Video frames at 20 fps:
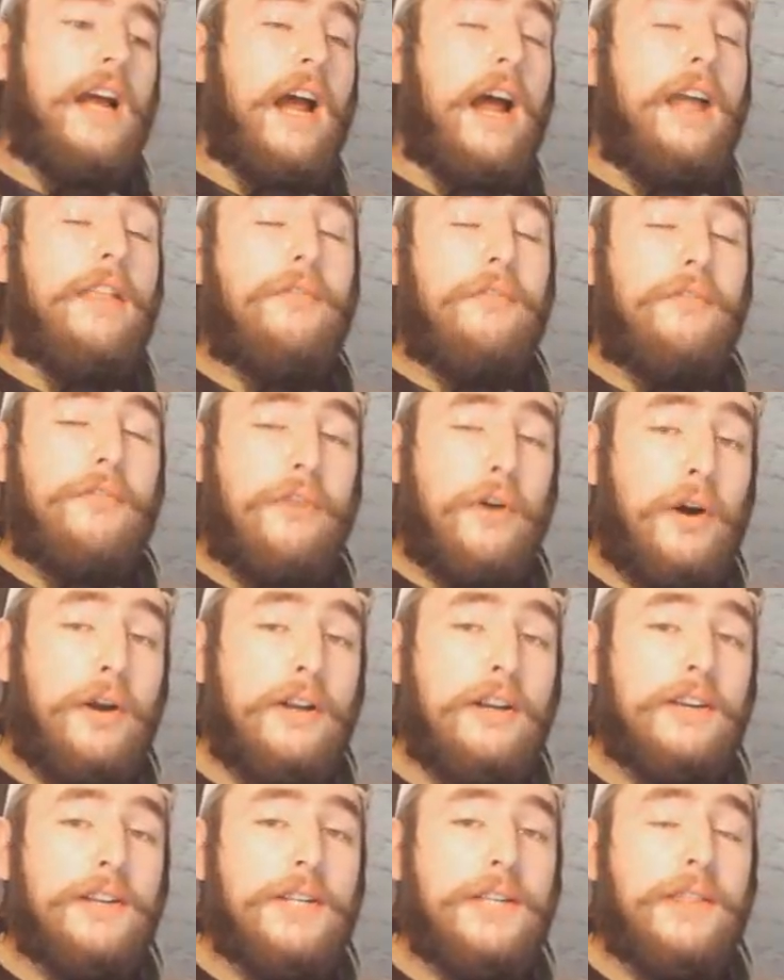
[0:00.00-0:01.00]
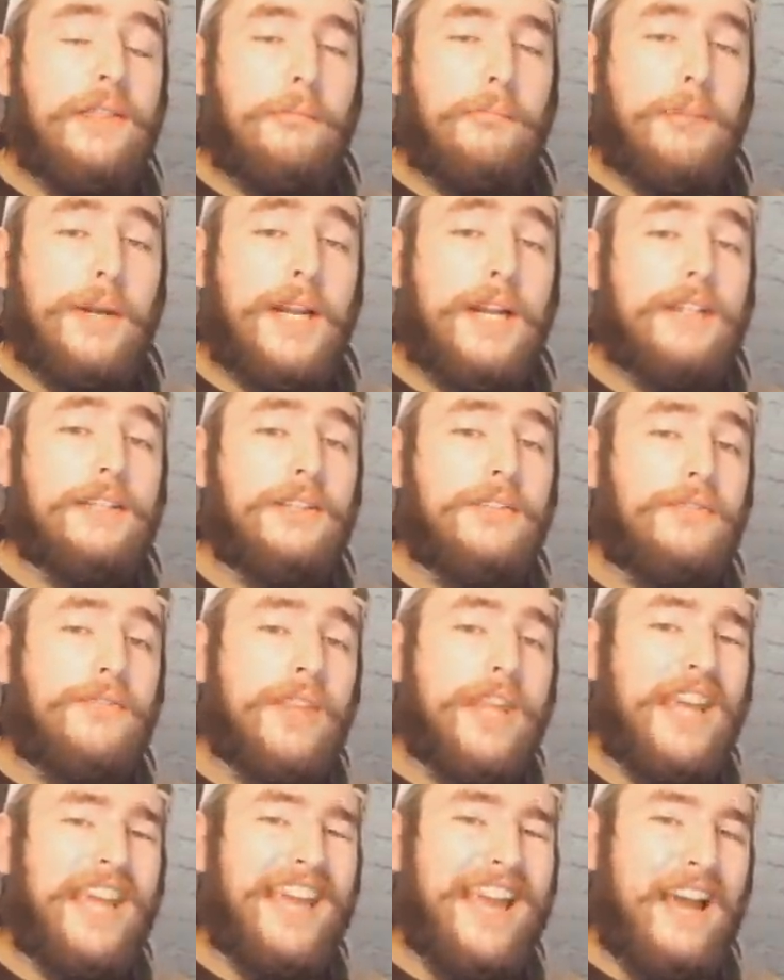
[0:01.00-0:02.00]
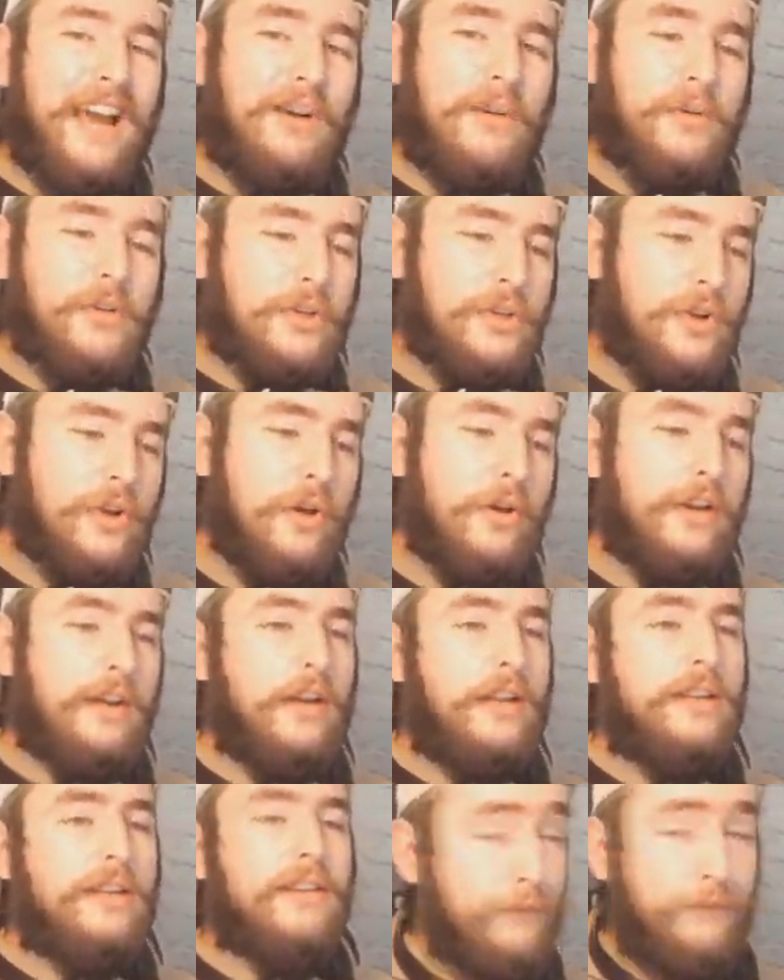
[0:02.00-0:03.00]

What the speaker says: And then finally the plans for the Gauss shotgun.